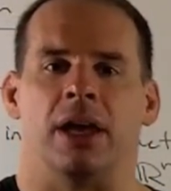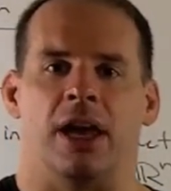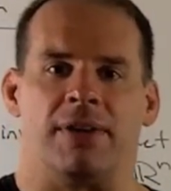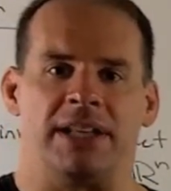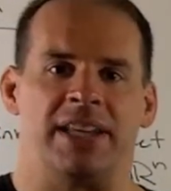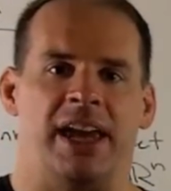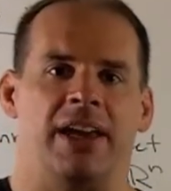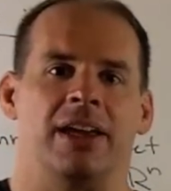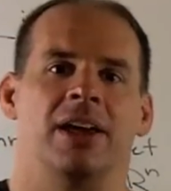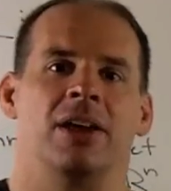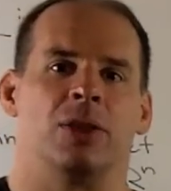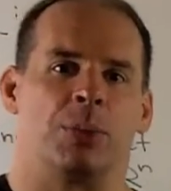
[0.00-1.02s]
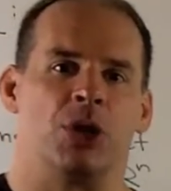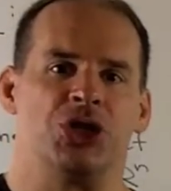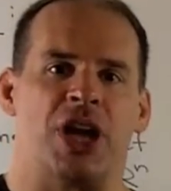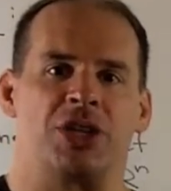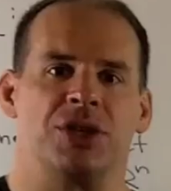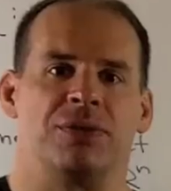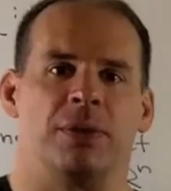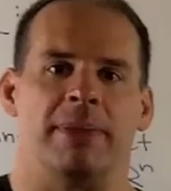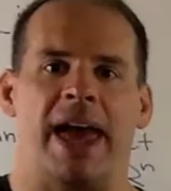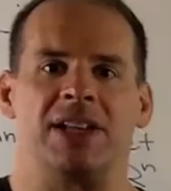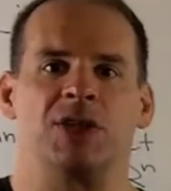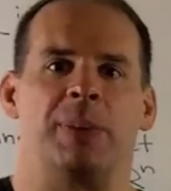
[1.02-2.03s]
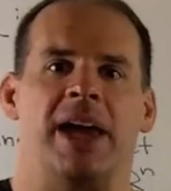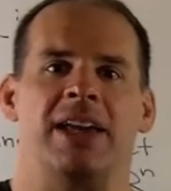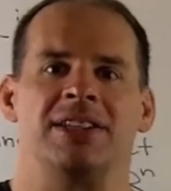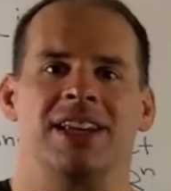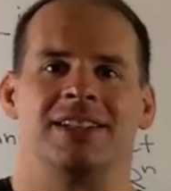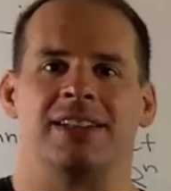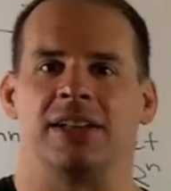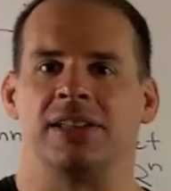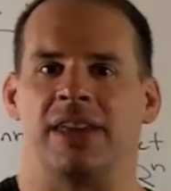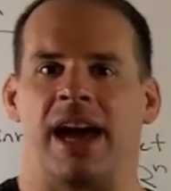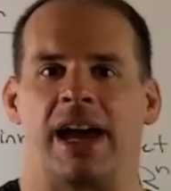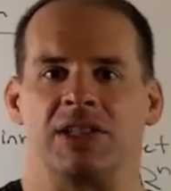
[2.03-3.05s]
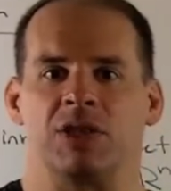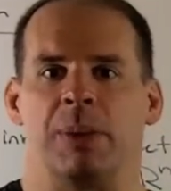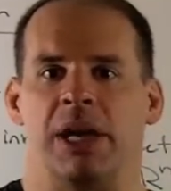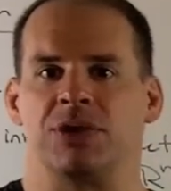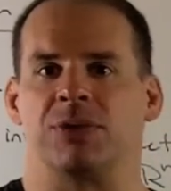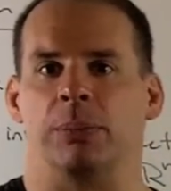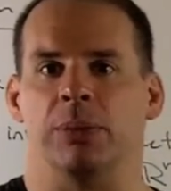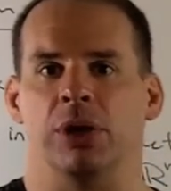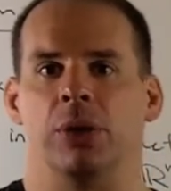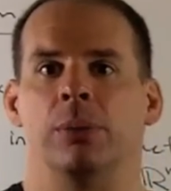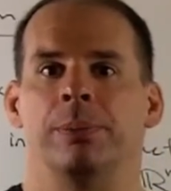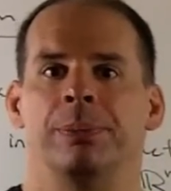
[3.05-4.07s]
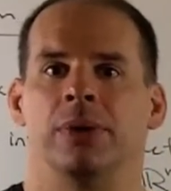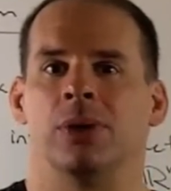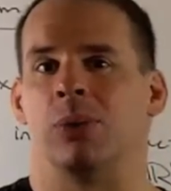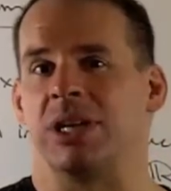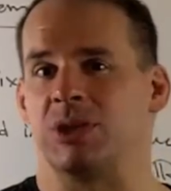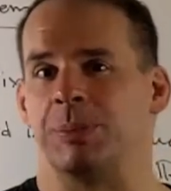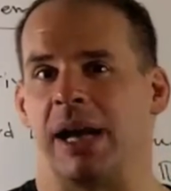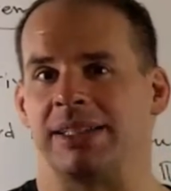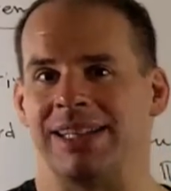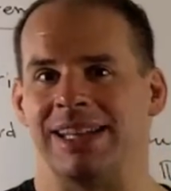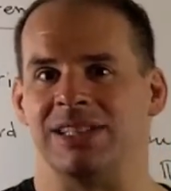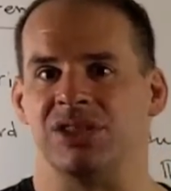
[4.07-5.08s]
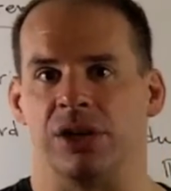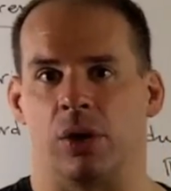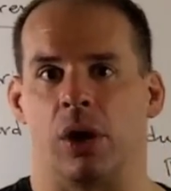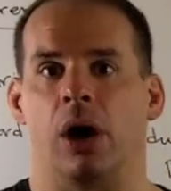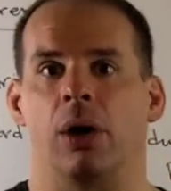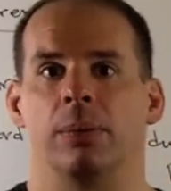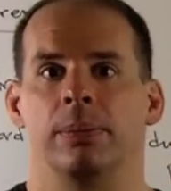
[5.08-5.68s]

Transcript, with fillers: if I take the projection from that space down to the eigenspace for mu, we expect to get 0.